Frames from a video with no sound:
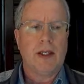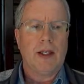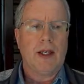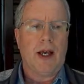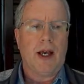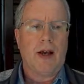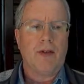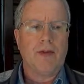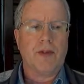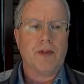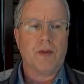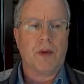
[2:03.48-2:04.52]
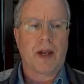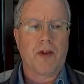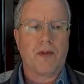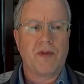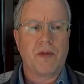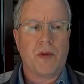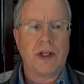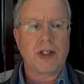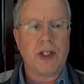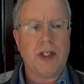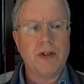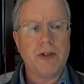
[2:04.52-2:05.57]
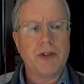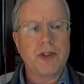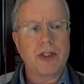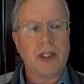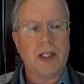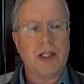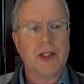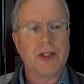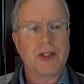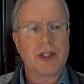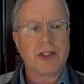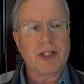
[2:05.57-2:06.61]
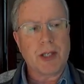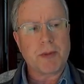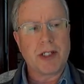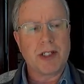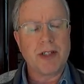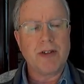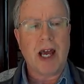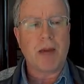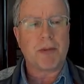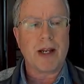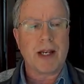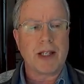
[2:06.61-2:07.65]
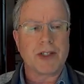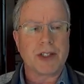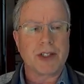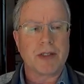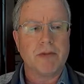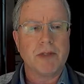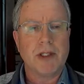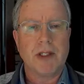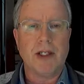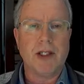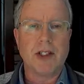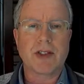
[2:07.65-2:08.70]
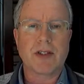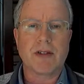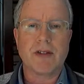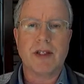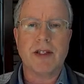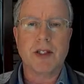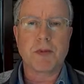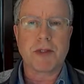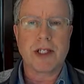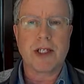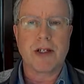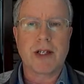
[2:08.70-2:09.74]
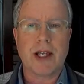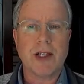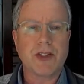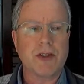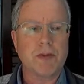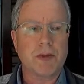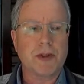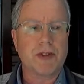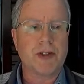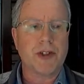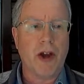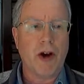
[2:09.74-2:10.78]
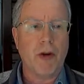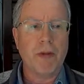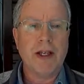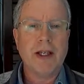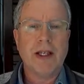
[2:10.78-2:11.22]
What I want to use is a substitute operating system. In this particular case, Ubuntu Gnome,